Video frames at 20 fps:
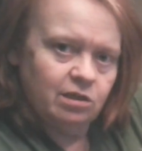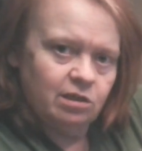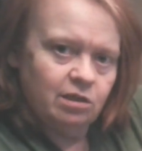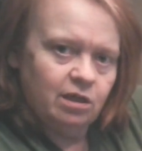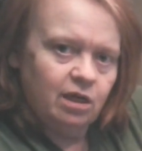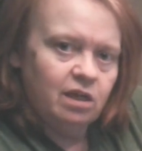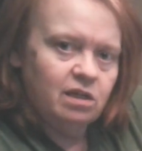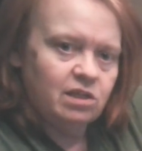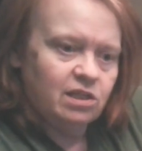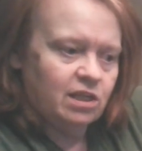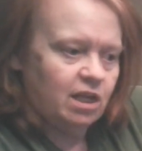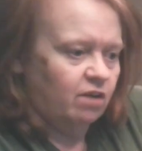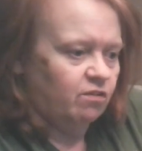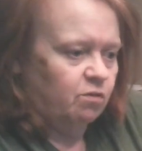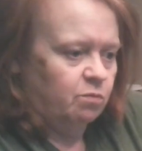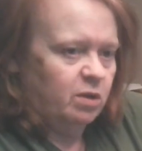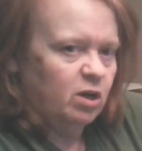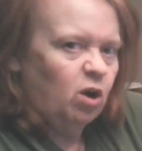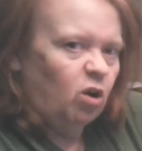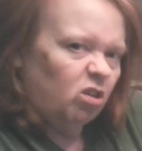instead of
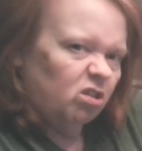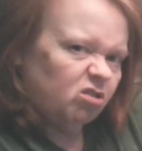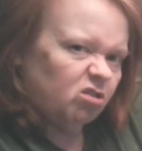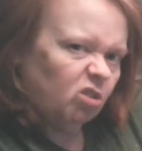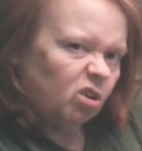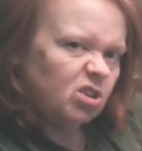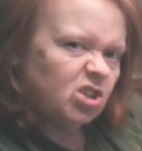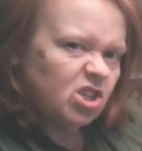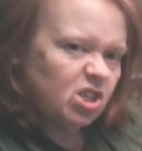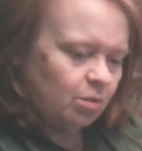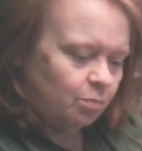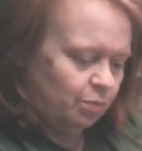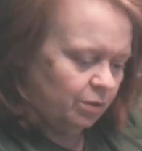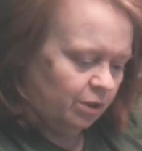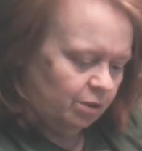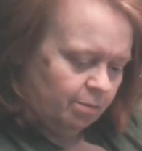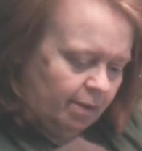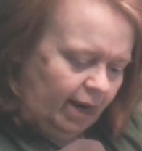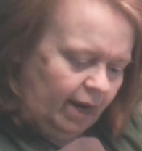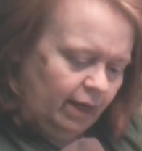it being all scrunched up in
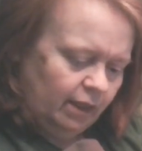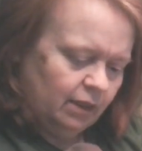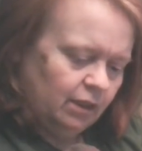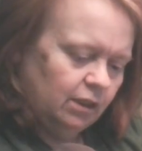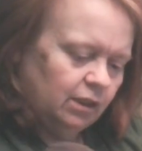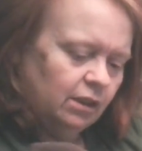the back.